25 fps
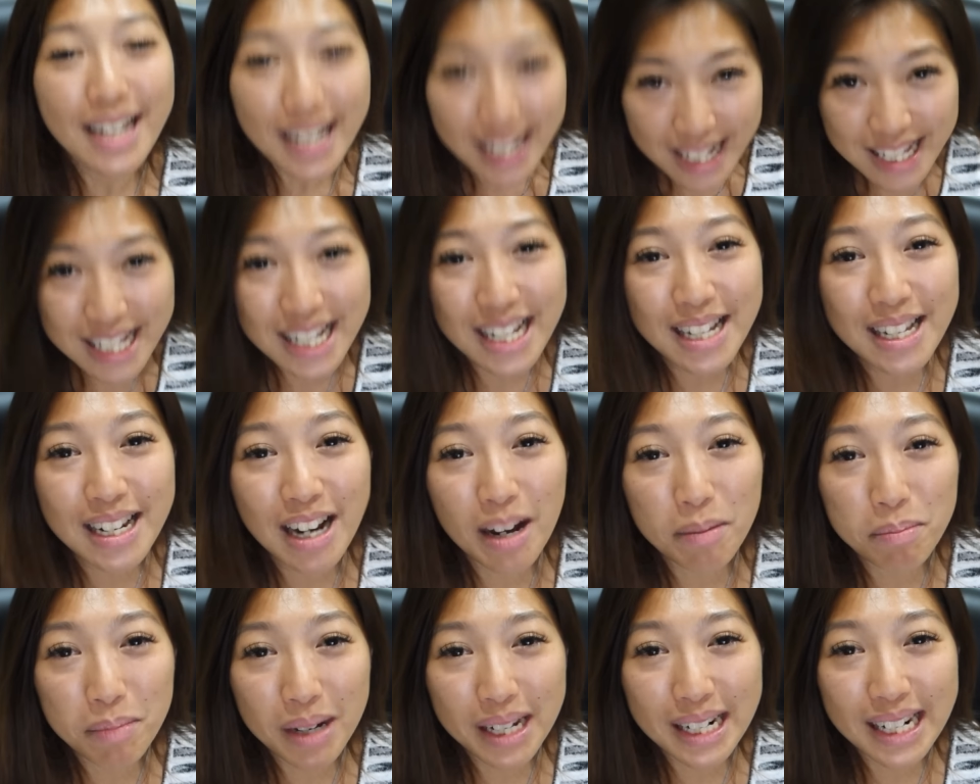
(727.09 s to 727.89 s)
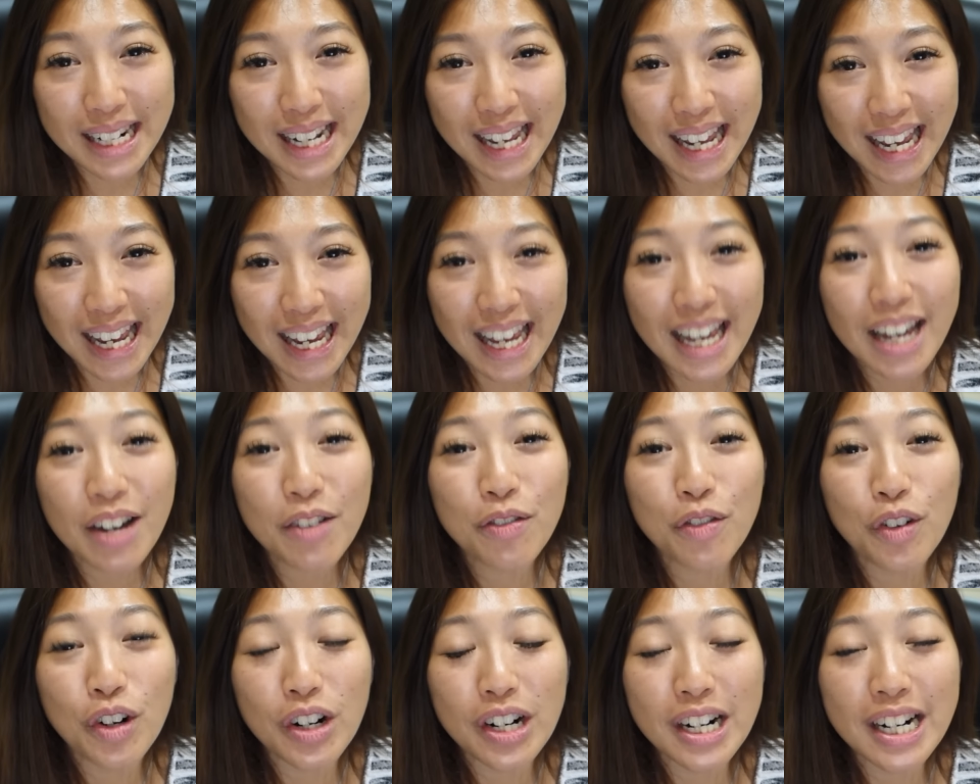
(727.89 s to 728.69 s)
See you on Monday
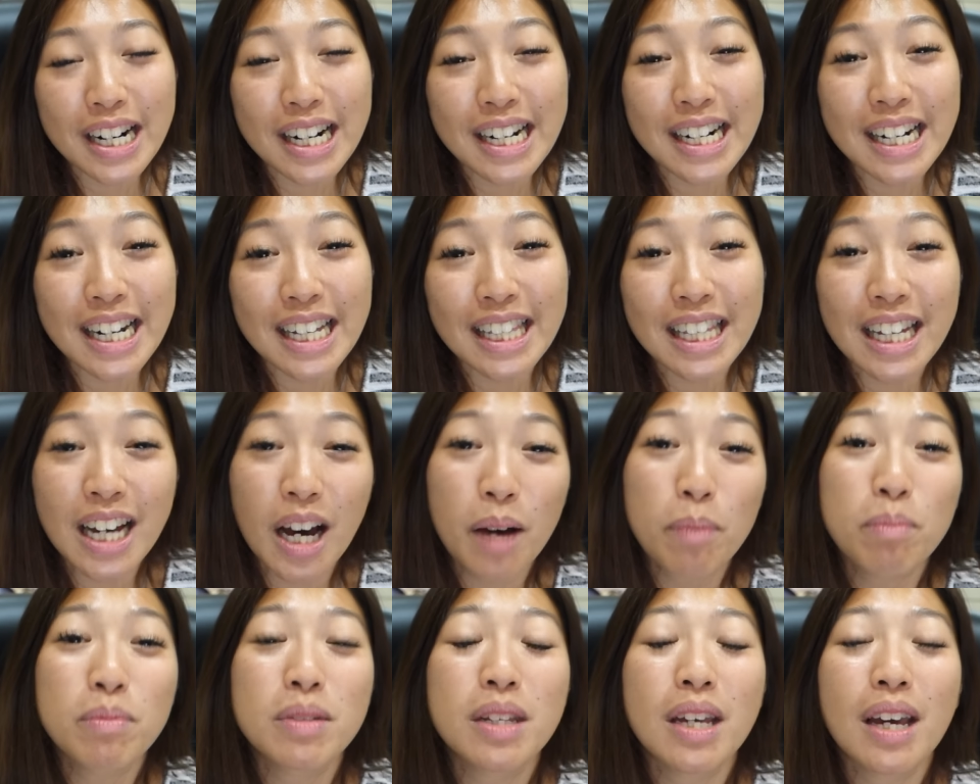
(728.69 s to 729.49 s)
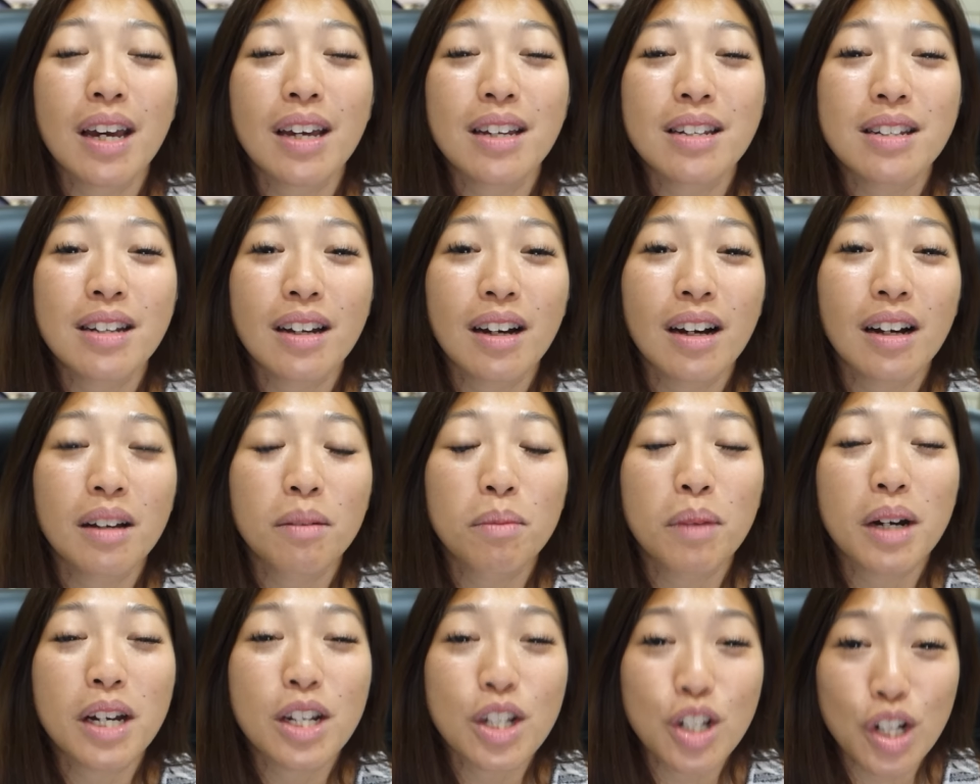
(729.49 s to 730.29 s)
for another update on
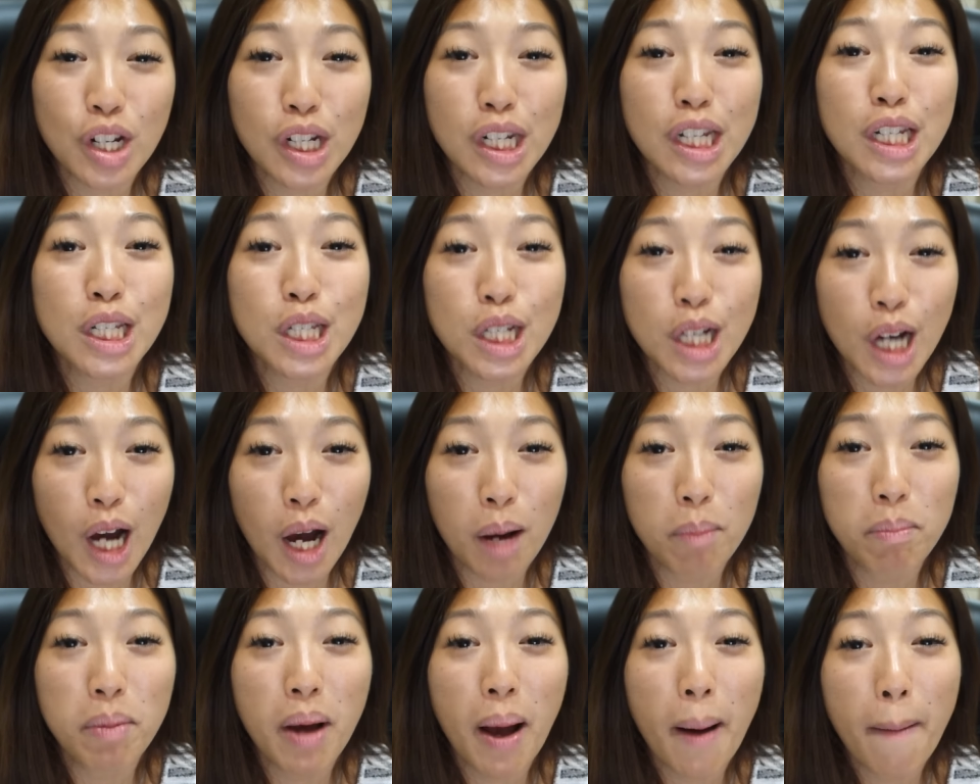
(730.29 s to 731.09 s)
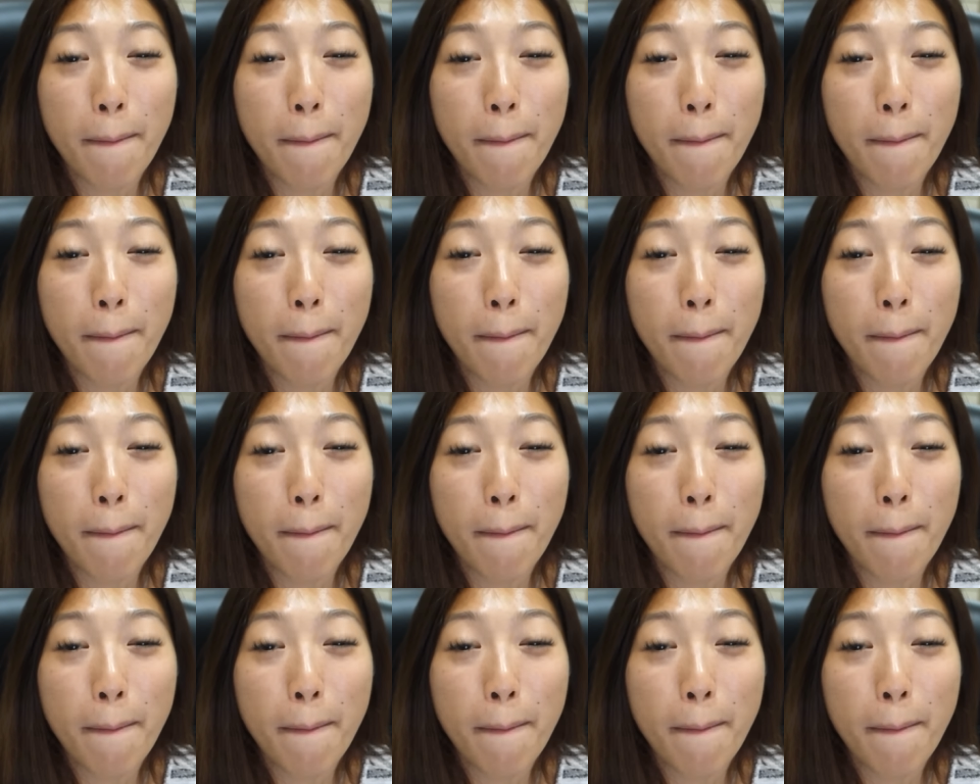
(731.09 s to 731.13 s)
my journey to comp.